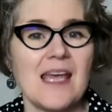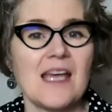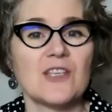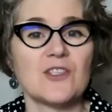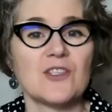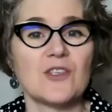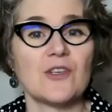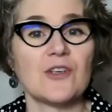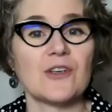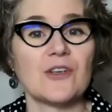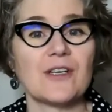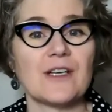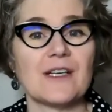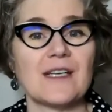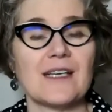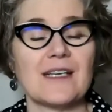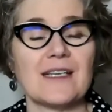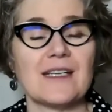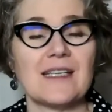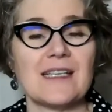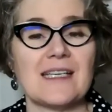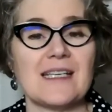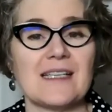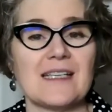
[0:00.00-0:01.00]
So you're going to
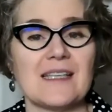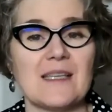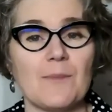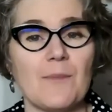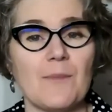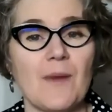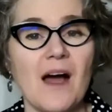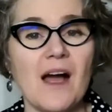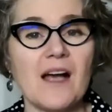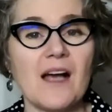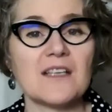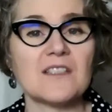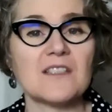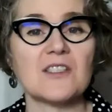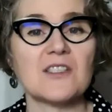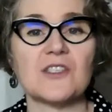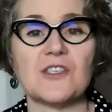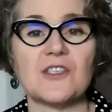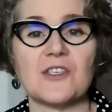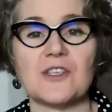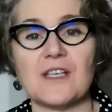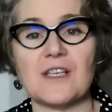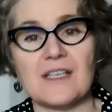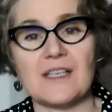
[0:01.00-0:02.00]
need the box, and
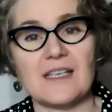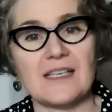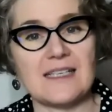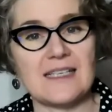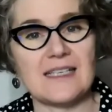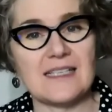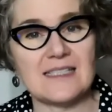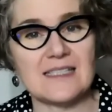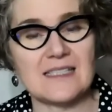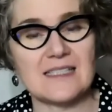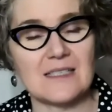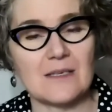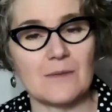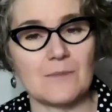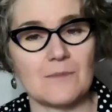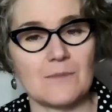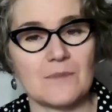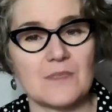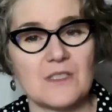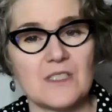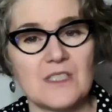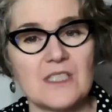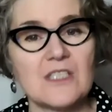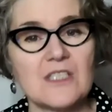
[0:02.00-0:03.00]
you're going to need some
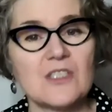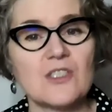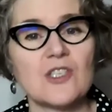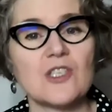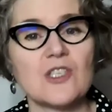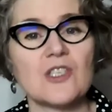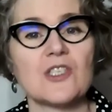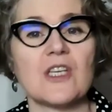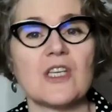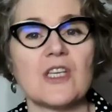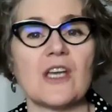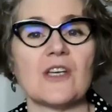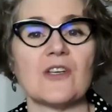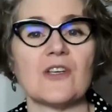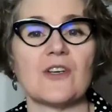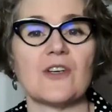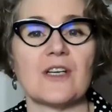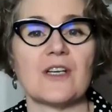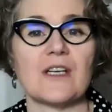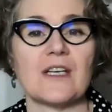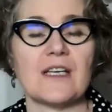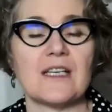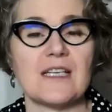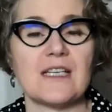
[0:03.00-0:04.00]
scissors, and you're
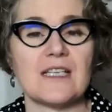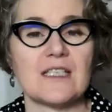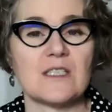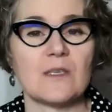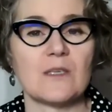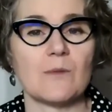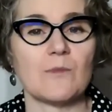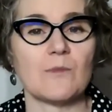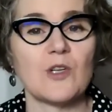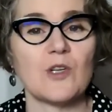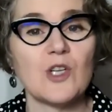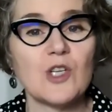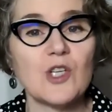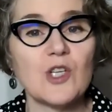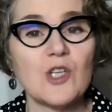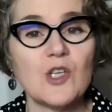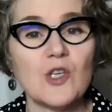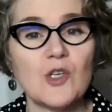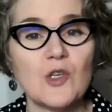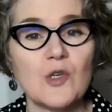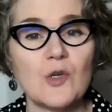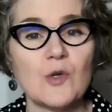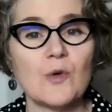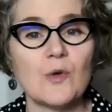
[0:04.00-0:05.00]
going to need some
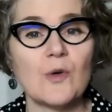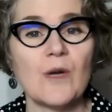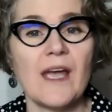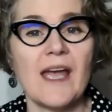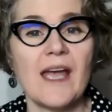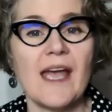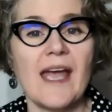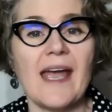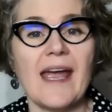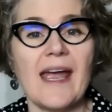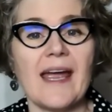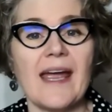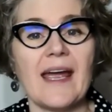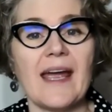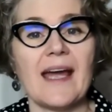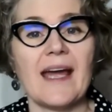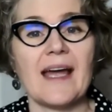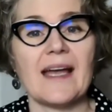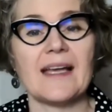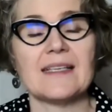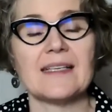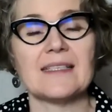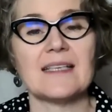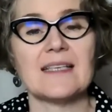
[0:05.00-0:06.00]
glue
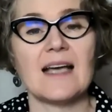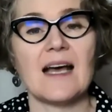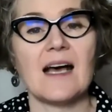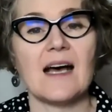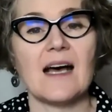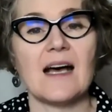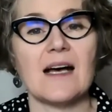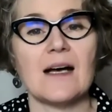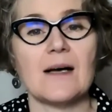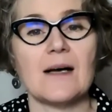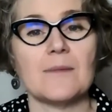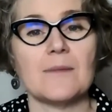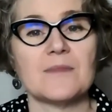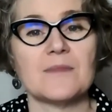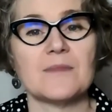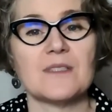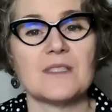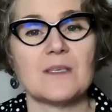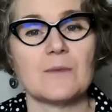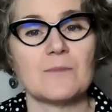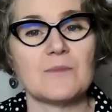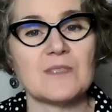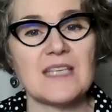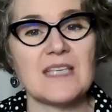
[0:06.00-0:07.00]
and
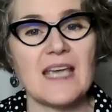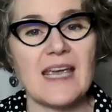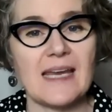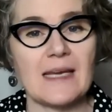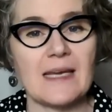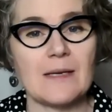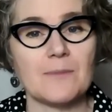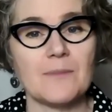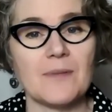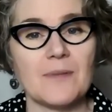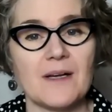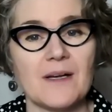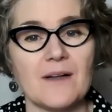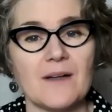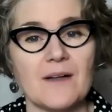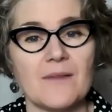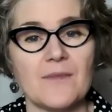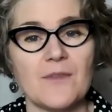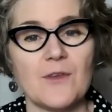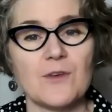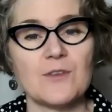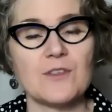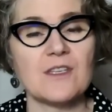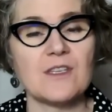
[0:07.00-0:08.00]
some tape.
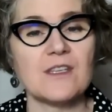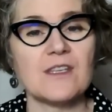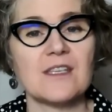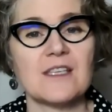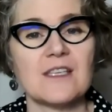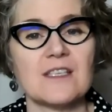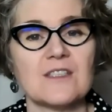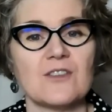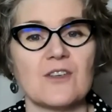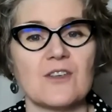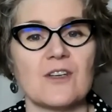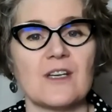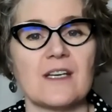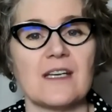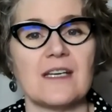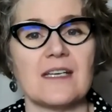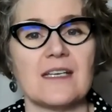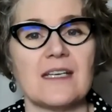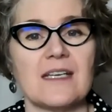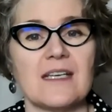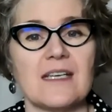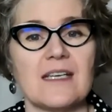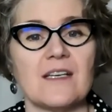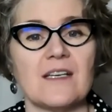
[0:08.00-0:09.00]
Those are the things you're going to
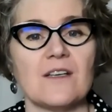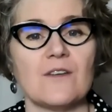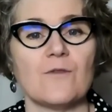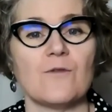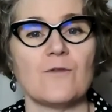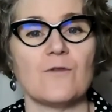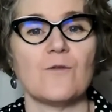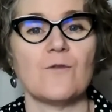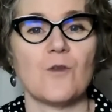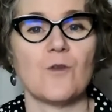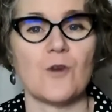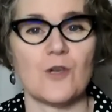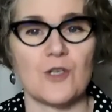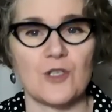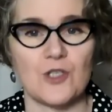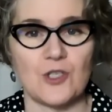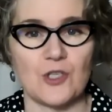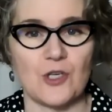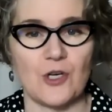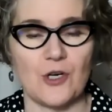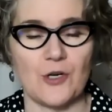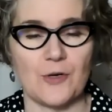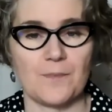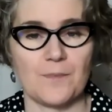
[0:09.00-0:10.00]
need for
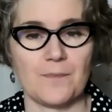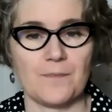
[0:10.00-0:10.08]
sure.